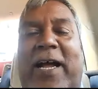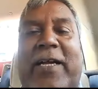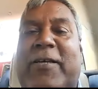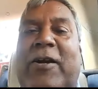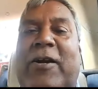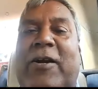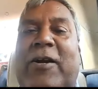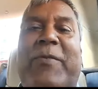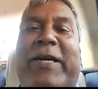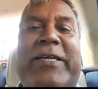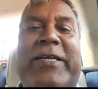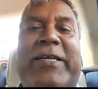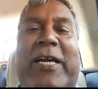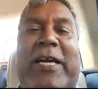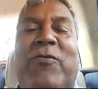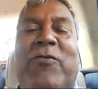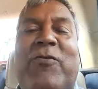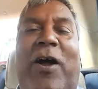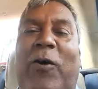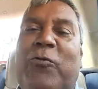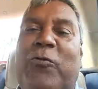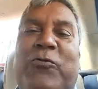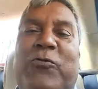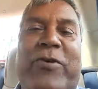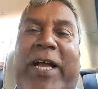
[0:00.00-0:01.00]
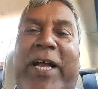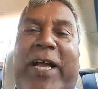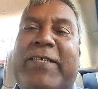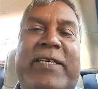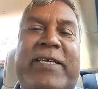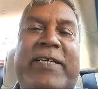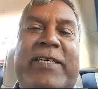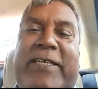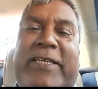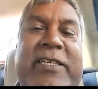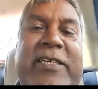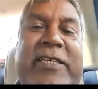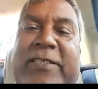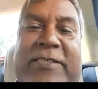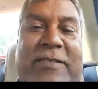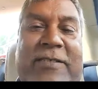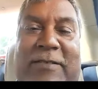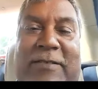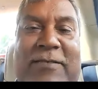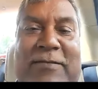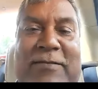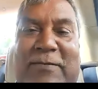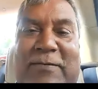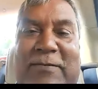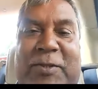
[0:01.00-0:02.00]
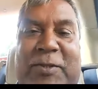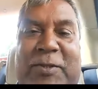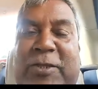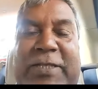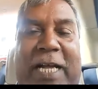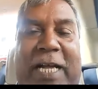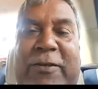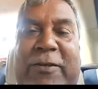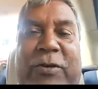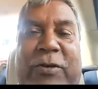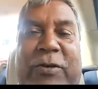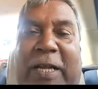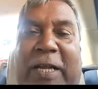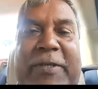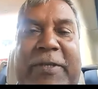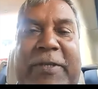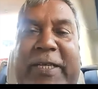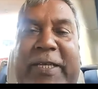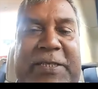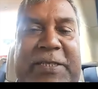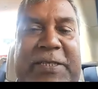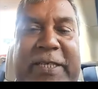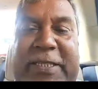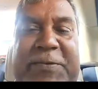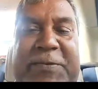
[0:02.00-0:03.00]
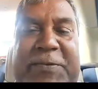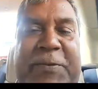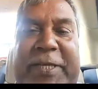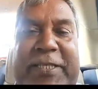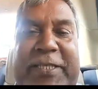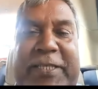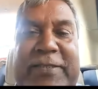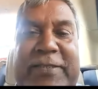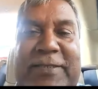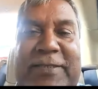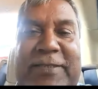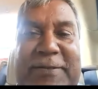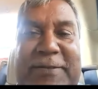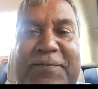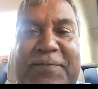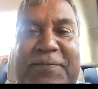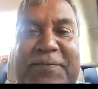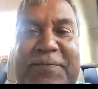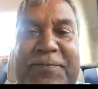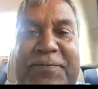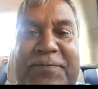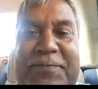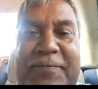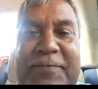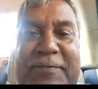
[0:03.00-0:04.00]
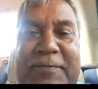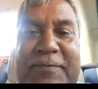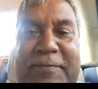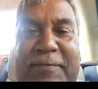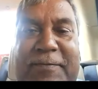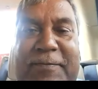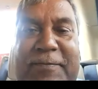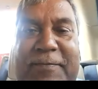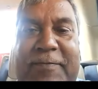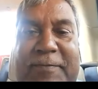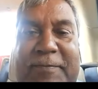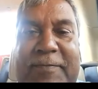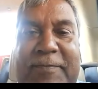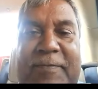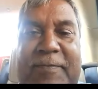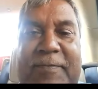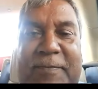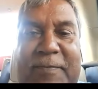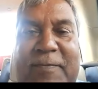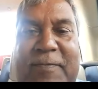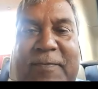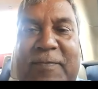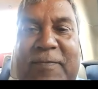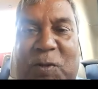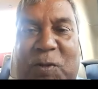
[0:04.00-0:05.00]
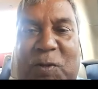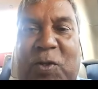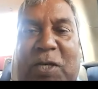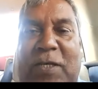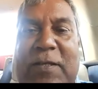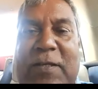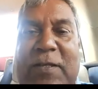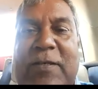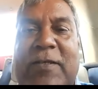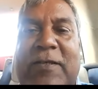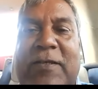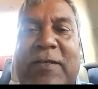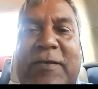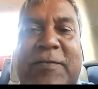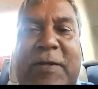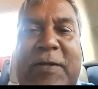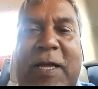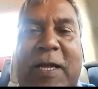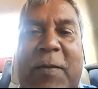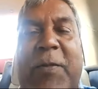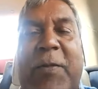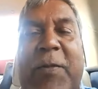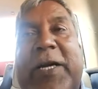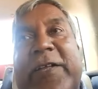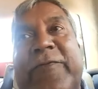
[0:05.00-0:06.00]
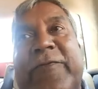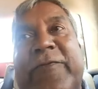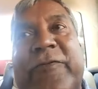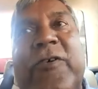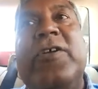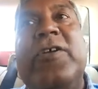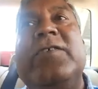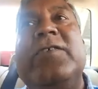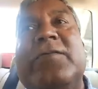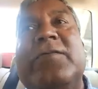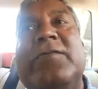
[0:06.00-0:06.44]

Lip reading: cannot mentor you how to rise in an industry because I don't have that experience. Okay. But if you are